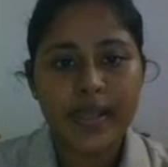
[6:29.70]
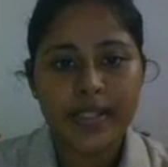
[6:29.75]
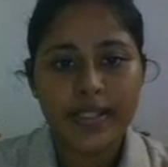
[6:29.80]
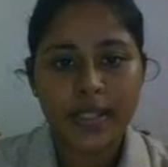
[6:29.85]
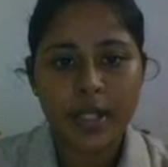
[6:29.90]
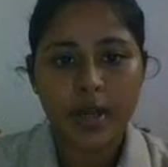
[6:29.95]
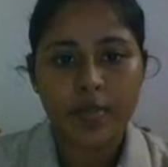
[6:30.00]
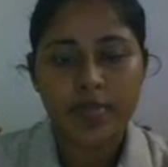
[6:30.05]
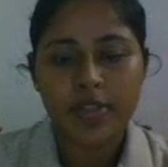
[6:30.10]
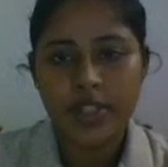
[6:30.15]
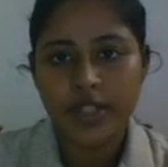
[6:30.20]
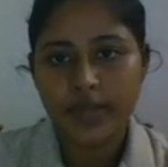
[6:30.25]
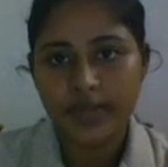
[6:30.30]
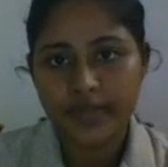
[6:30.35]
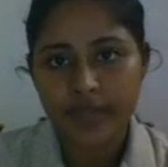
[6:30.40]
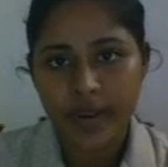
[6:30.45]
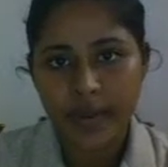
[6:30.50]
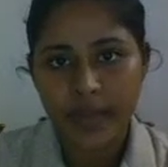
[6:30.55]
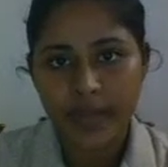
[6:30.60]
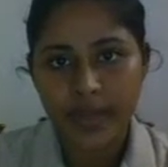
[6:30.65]
option from
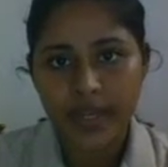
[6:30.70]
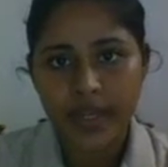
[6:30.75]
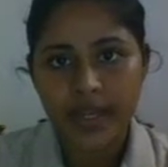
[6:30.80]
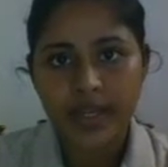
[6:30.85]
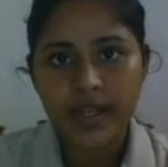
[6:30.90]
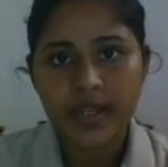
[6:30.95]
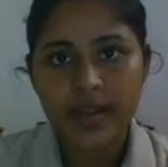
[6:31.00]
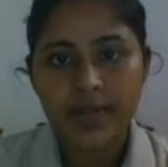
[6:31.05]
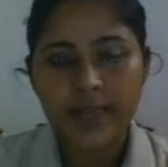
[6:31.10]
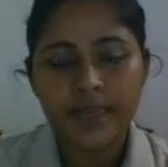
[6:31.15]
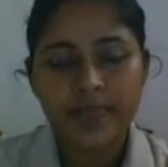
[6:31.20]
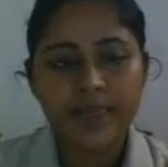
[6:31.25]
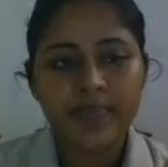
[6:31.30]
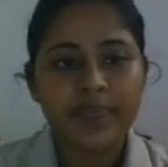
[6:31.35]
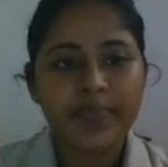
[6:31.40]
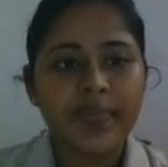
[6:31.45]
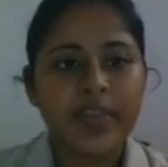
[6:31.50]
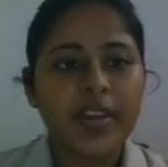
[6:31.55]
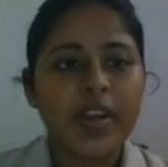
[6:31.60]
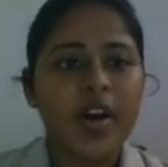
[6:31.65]
here,
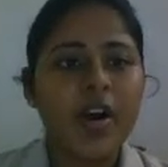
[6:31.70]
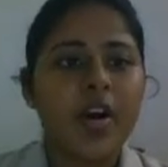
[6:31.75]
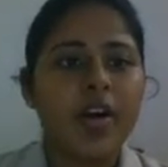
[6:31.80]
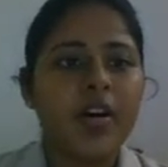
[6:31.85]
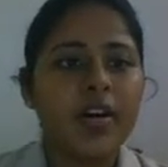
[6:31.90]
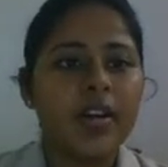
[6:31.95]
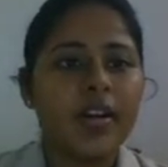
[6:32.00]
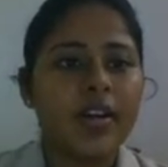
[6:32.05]
or